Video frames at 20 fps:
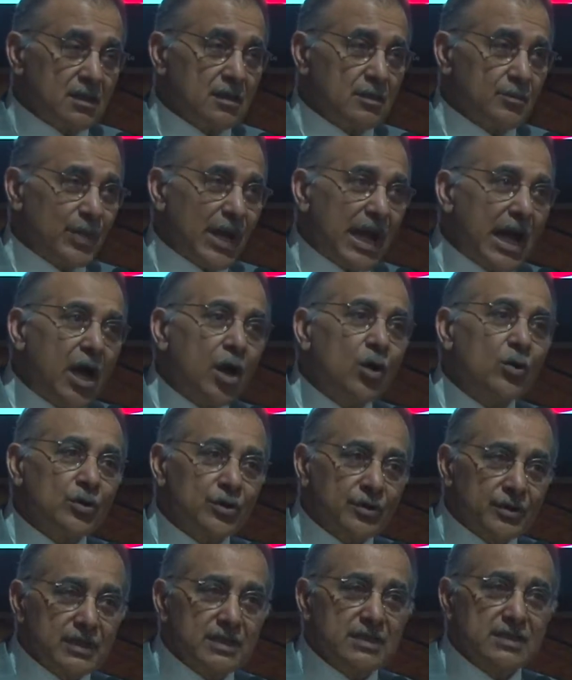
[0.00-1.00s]

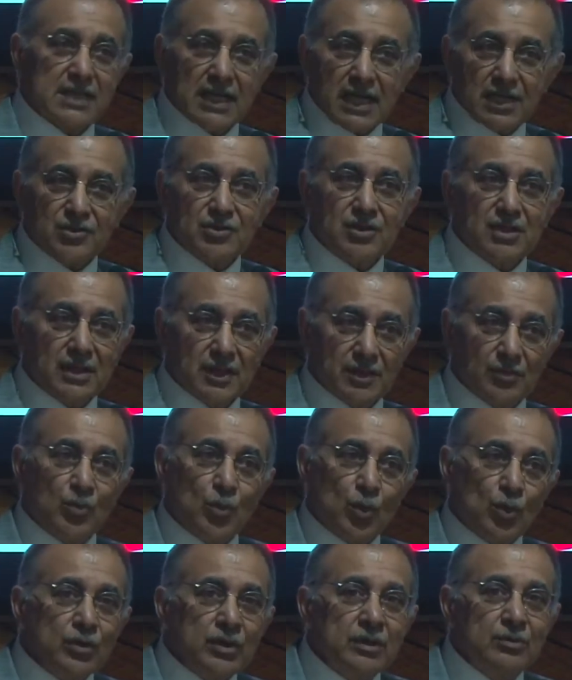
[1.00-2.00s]
Power is actually
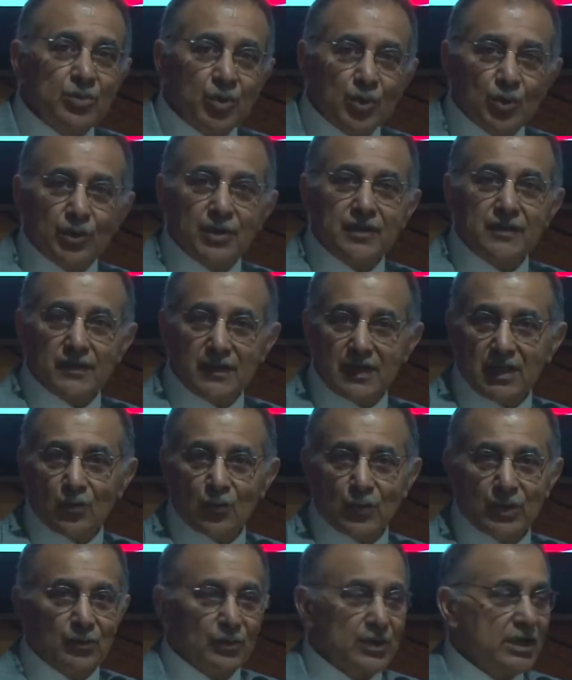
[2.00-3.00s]
more important than
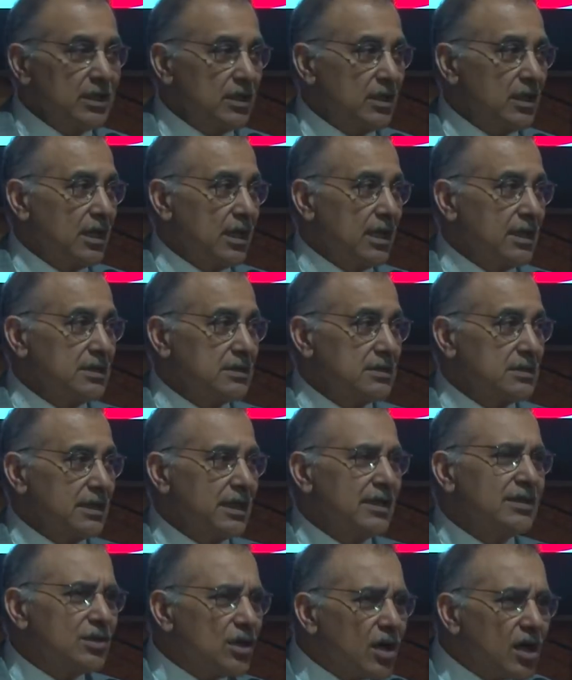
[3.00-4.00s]
we realize.
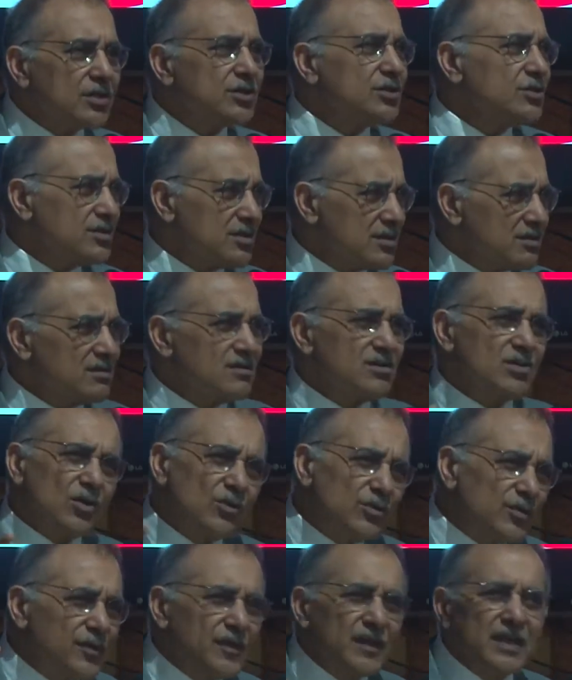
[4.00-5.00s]
And doctors
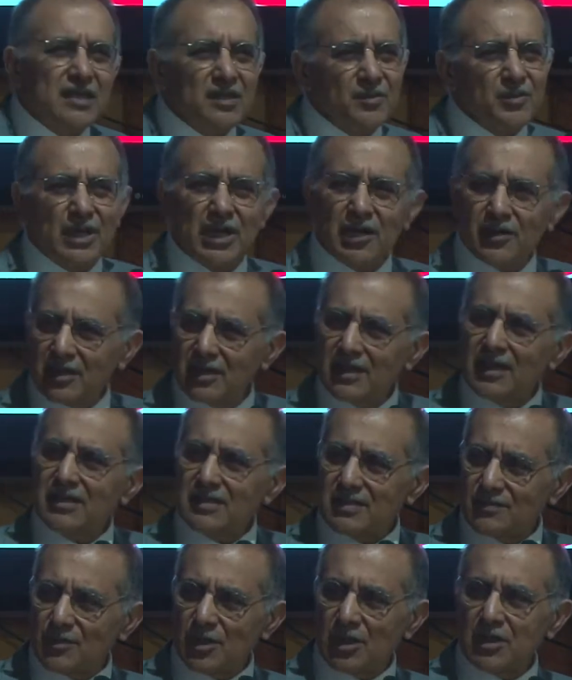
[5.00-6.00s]
don't think about it
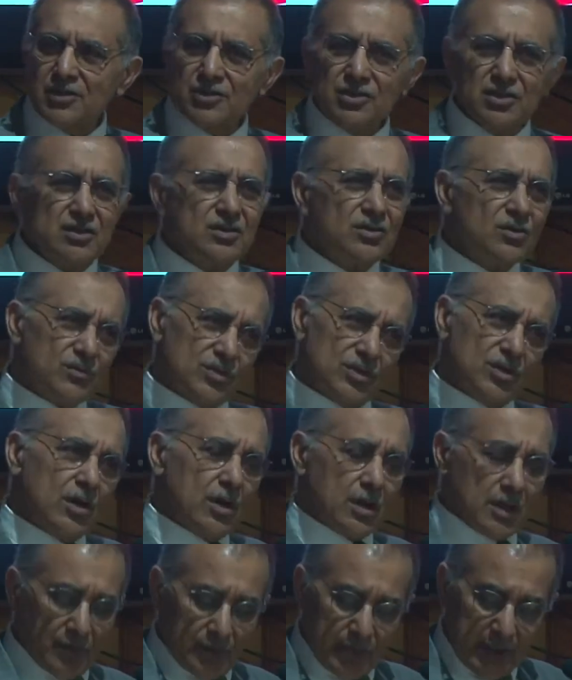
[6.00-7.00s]
as much and don't
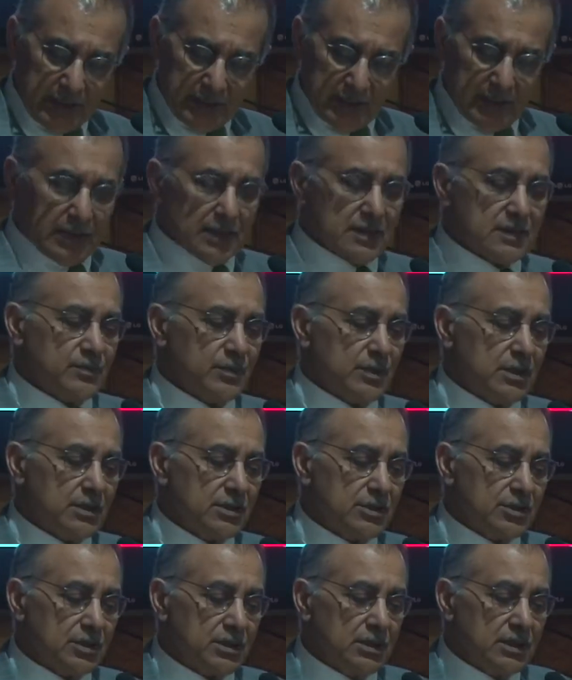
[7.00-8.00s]
talk about it as much.